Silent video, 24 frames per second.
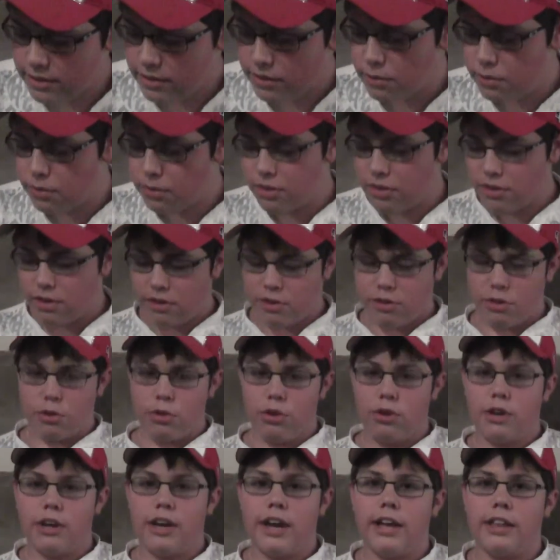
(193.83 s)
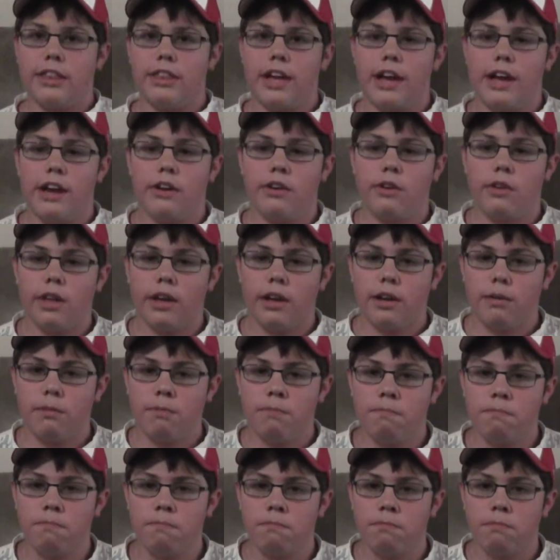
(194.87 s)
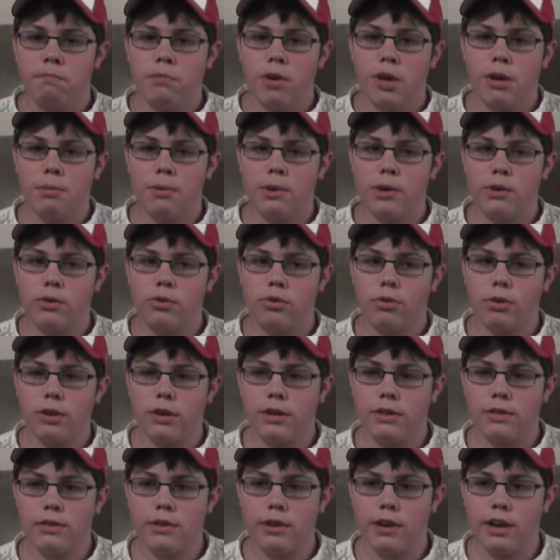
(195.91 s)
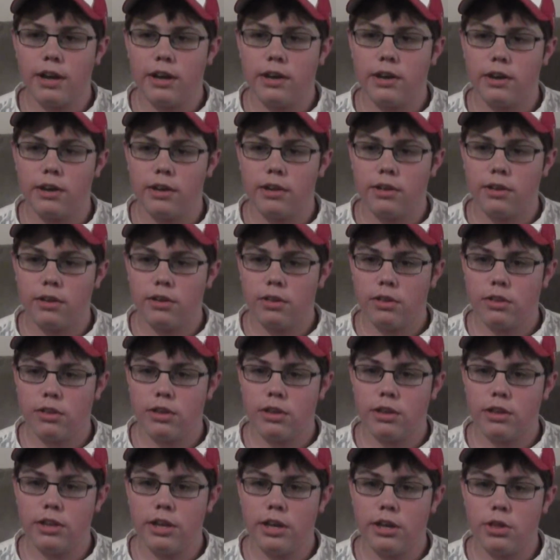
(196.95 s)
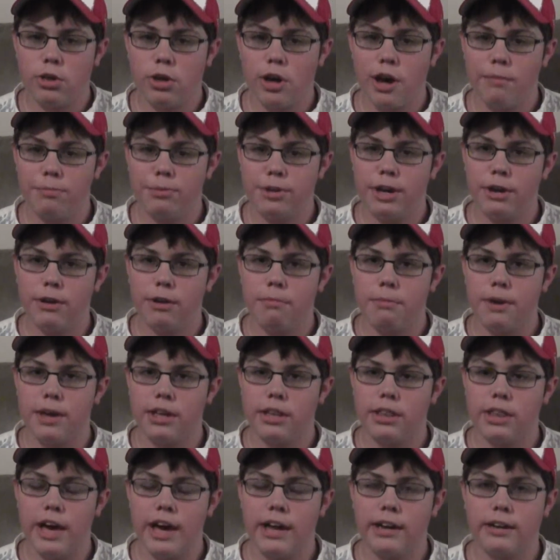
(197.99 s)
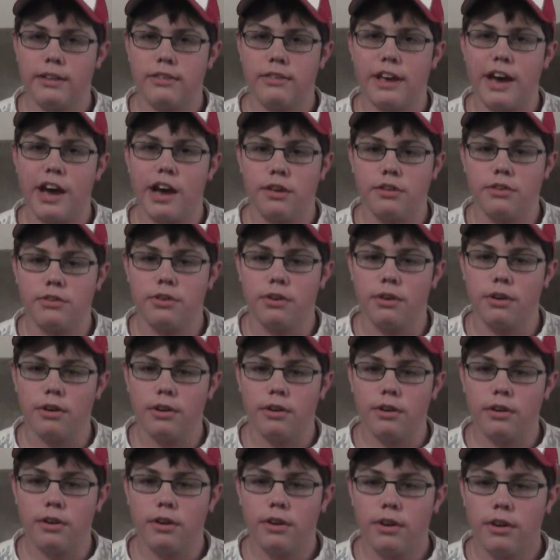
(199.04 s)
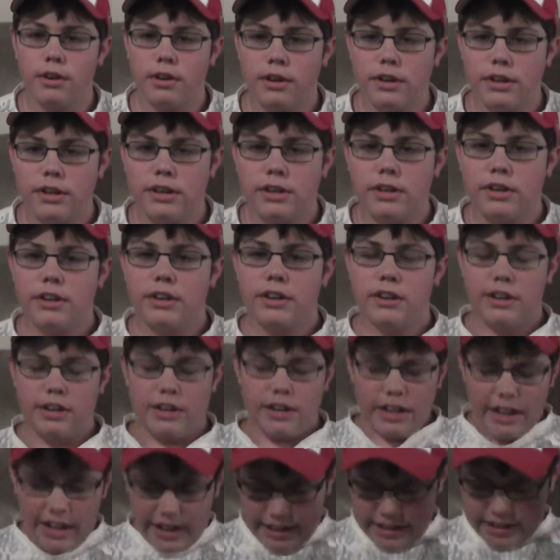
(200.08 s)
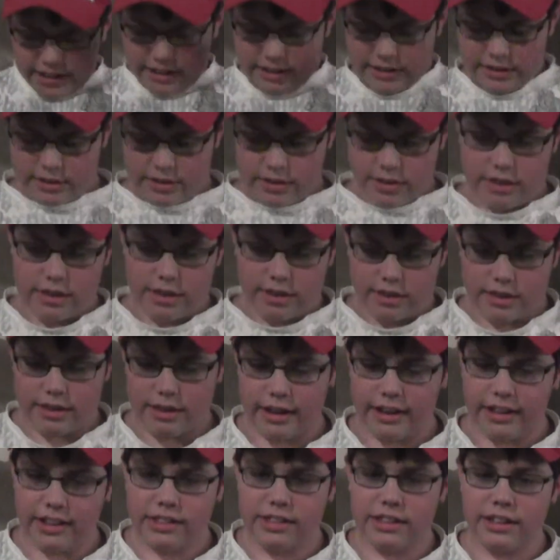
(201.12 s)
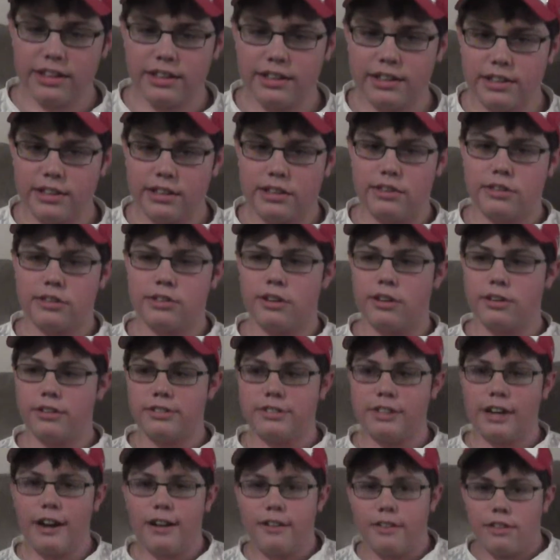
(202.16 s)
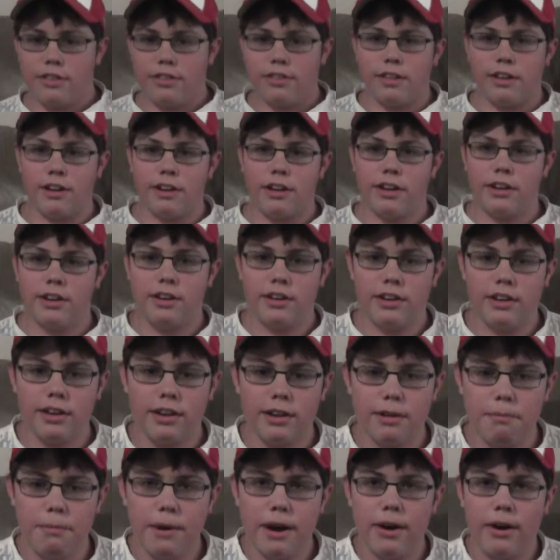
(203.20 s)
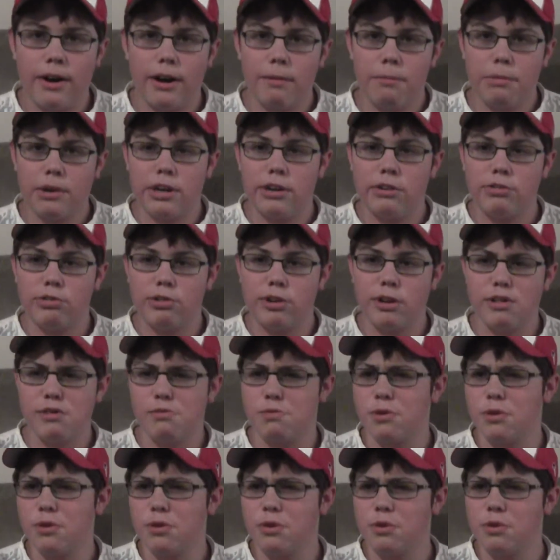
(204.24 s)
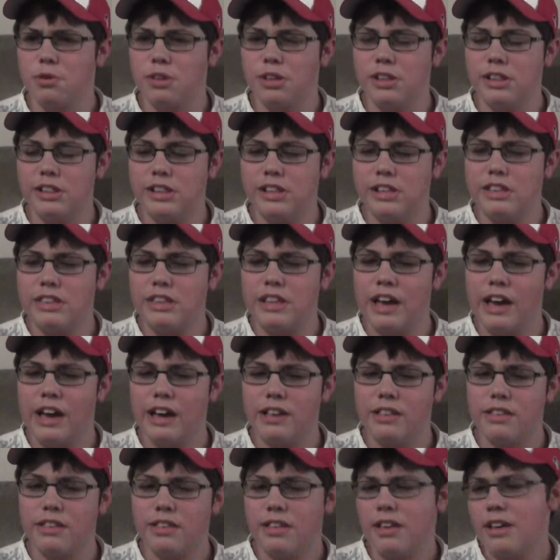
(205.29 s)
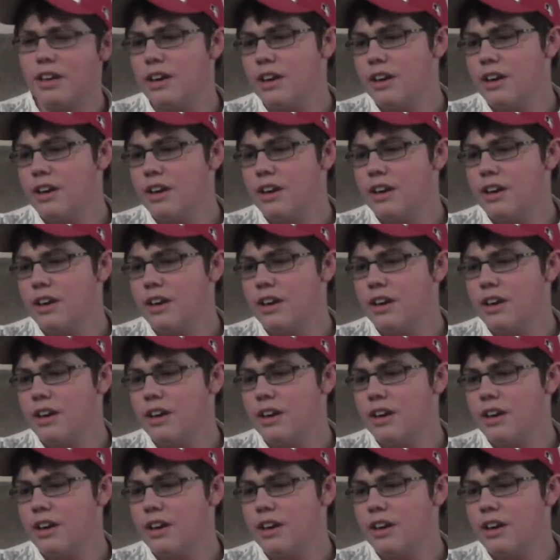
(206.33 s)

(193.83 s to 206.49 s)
you just look at that and you're like, how many trees did they chop down to make that disaster? It is just, I think it's so sad just thinking about how many trees we're losing these days